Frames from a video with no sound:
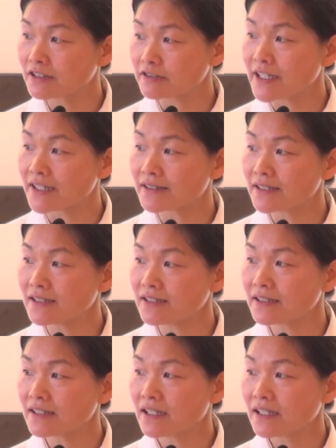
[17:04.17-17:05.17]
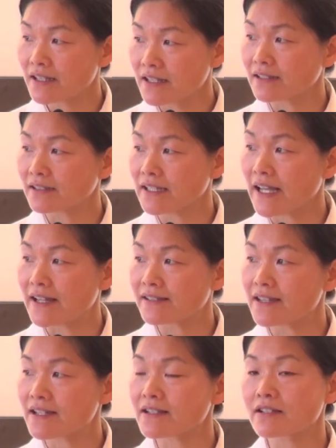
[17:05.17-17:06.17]
graces as
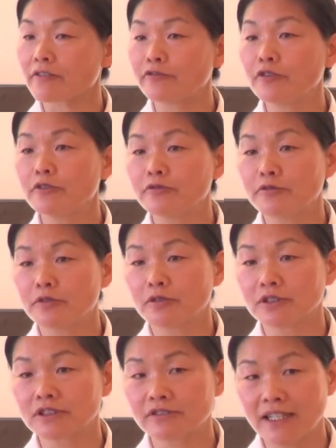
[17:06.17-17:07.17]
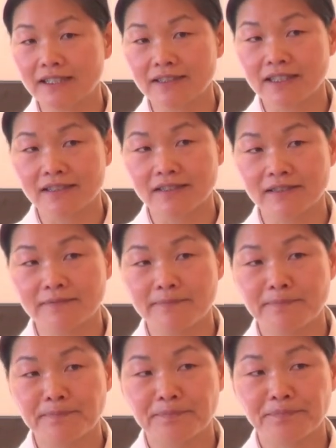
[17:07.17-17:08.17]
this fourfold graces.
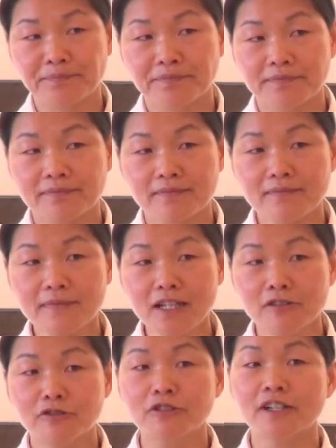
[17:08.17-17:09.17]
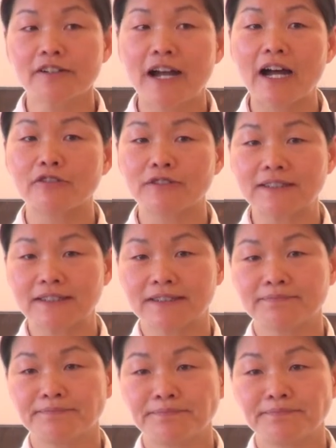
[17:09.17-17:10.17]
Look around.
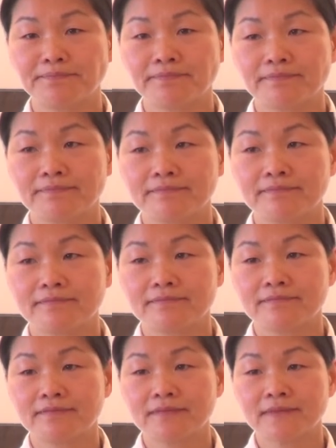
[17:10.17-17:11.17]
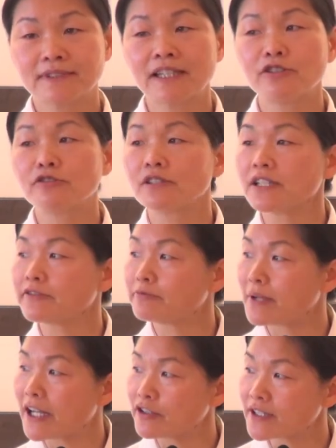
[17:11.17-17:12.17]
Can you live
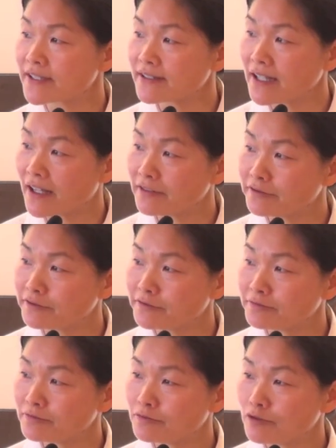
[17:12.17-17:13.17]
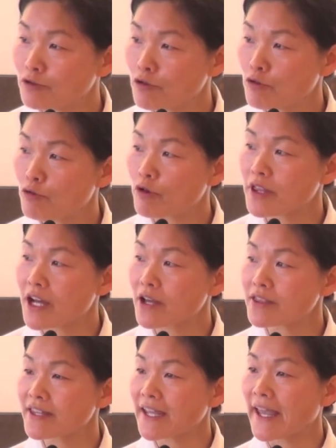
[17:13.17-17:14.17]
by yourself
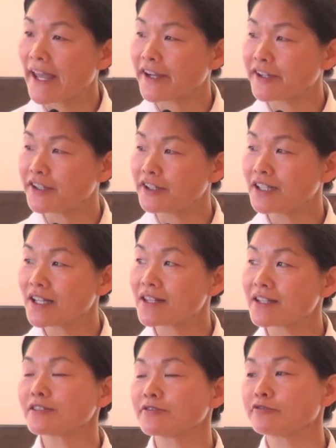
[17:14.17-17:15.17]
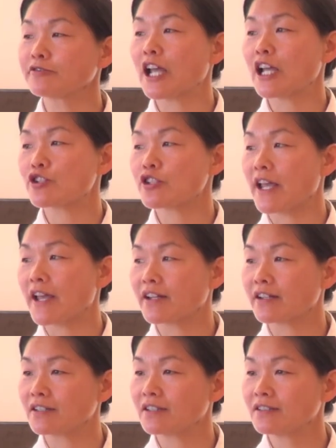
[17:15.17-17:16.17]
without the air, this fresh
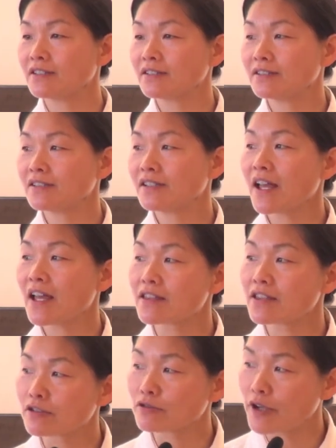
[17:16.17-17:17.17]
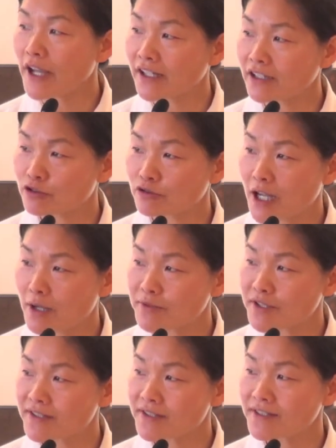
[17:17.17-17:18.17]
air, and the
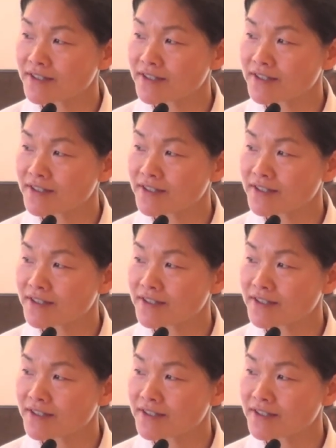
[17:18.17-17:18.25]
raindrops,